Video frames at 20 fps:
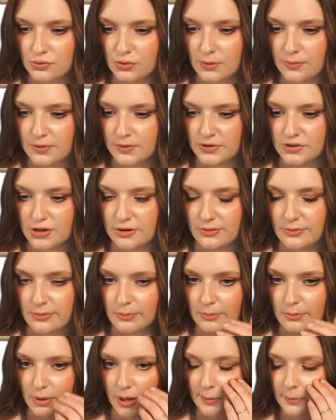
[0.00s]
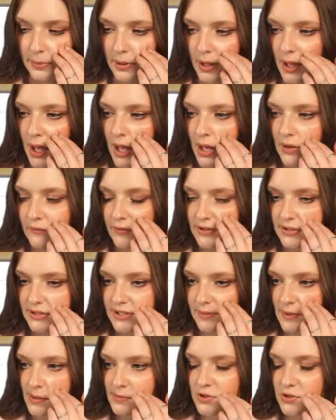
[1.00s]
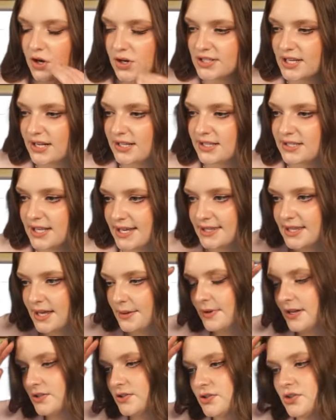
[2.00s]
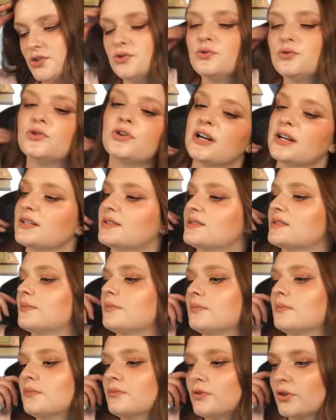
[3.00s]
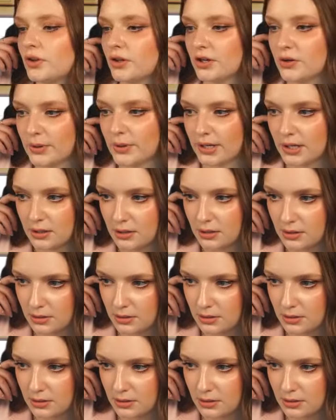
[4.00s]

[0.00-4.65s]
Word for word: Oh, there's her bump. Sometimes you also have to take them into Create a Sim really quick.